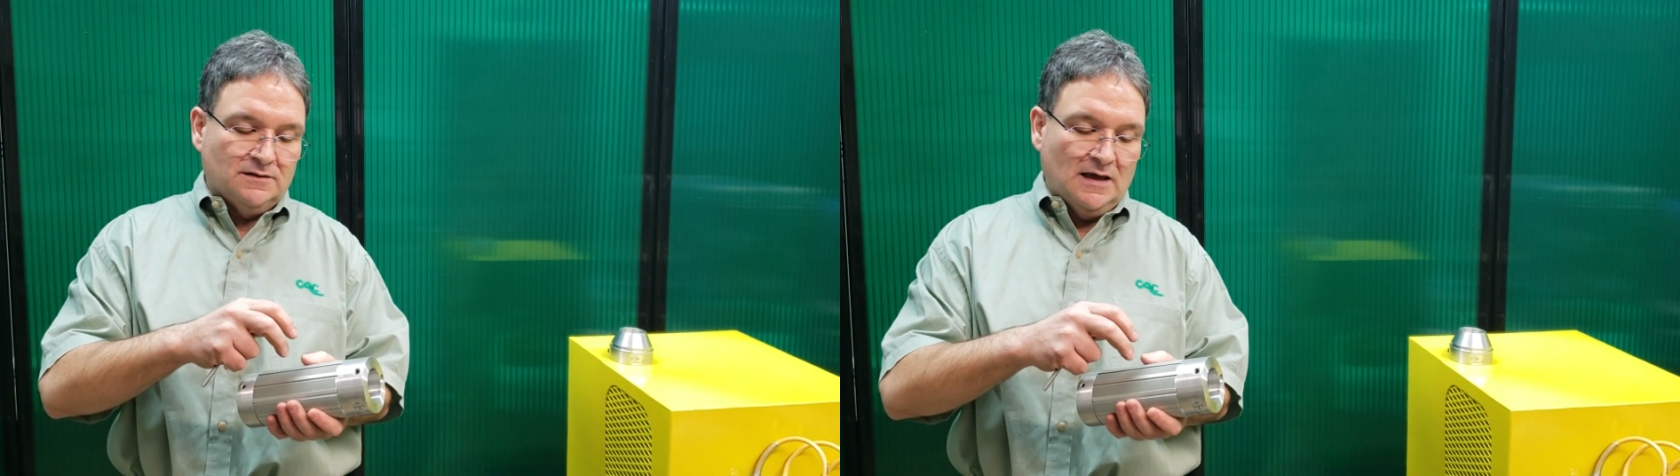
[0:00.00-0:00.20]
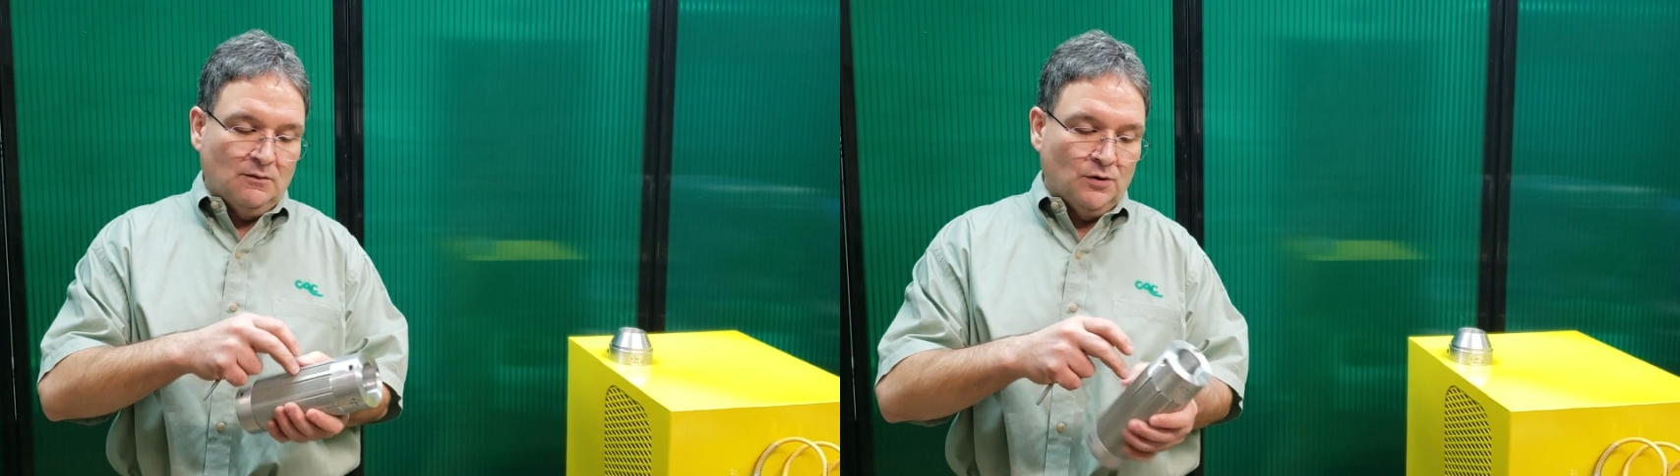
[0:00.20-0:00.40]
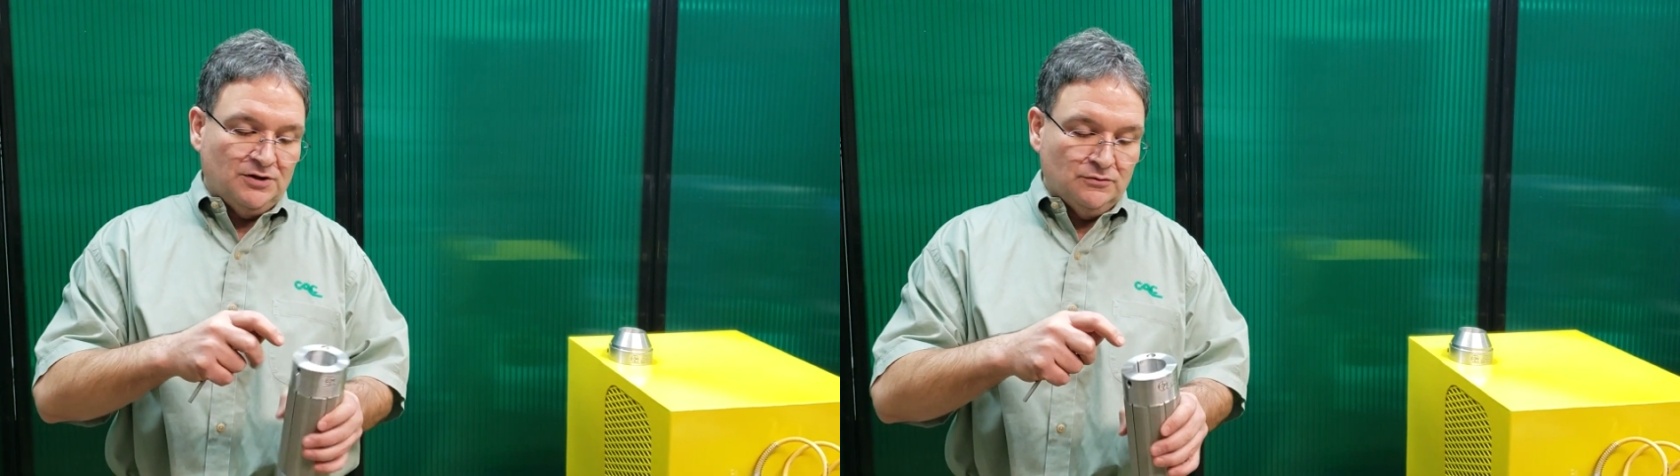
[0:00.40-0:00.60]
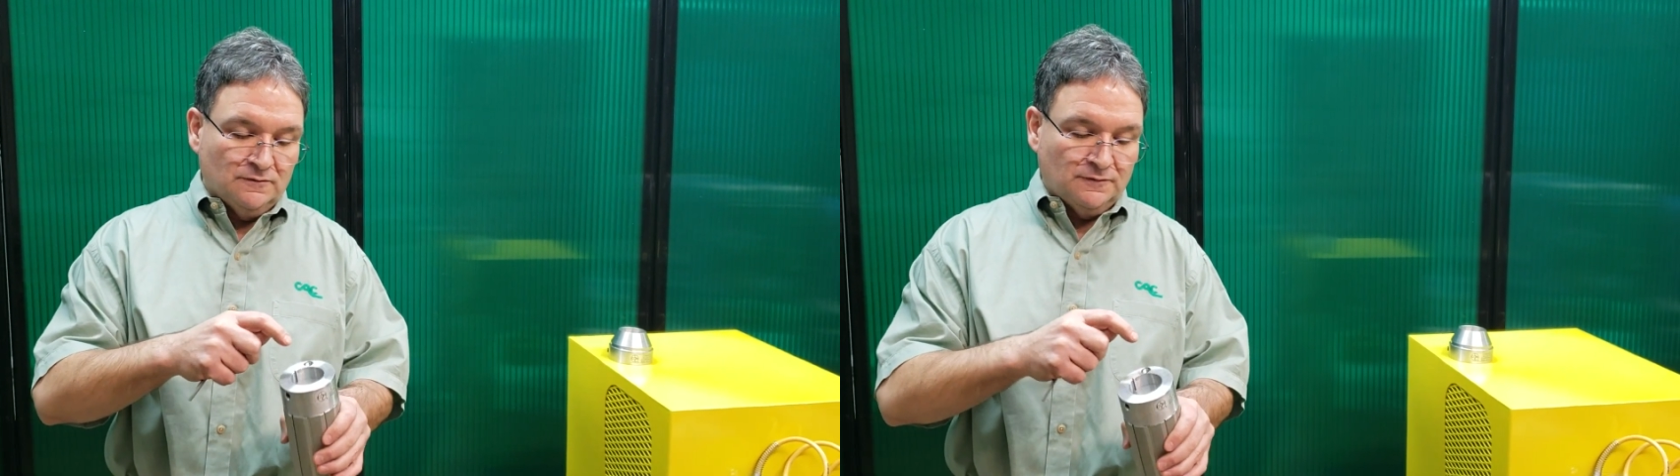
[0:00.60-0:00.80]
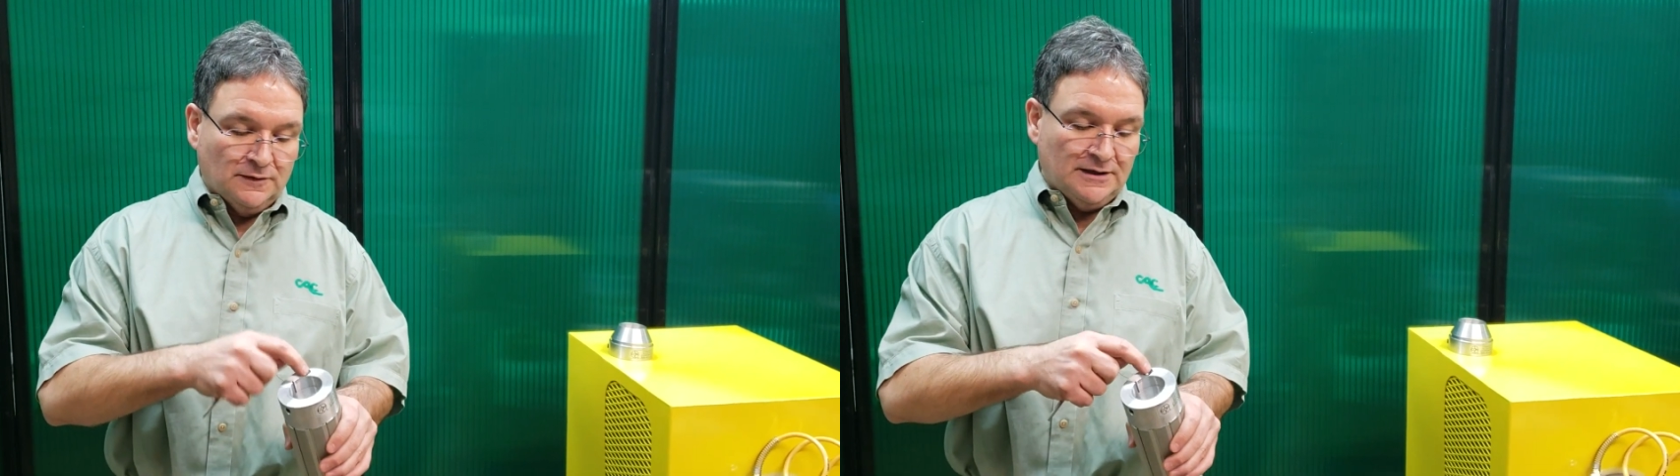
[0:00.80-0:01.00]
that when you
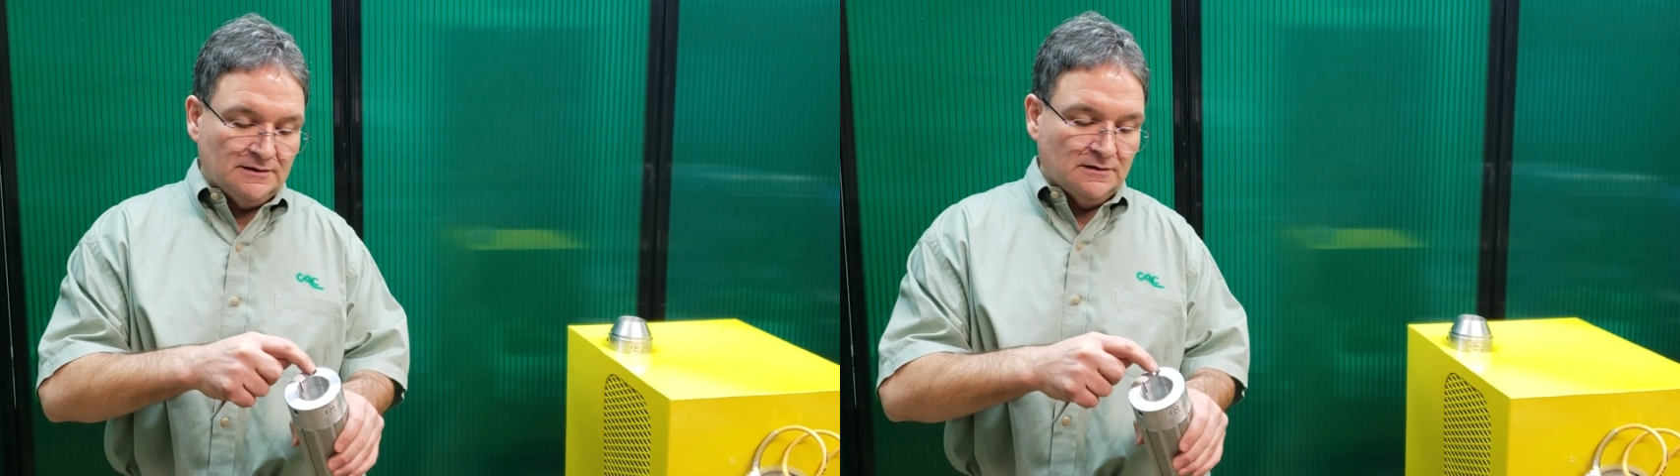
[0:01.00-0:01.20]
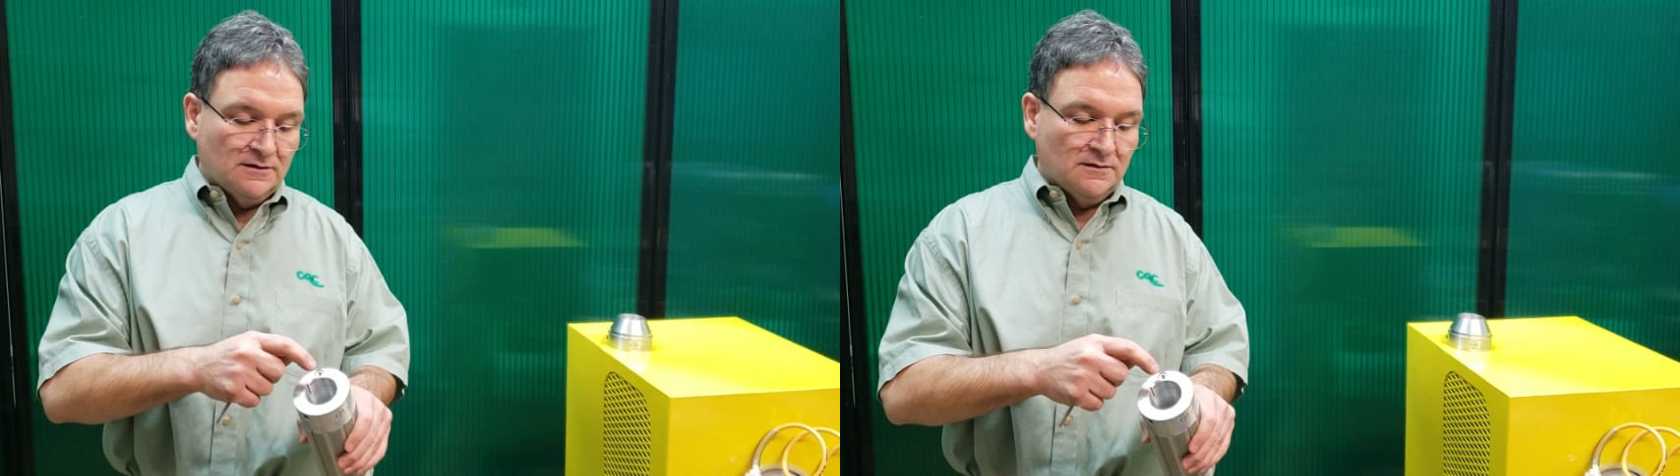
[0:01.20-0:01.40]
inflate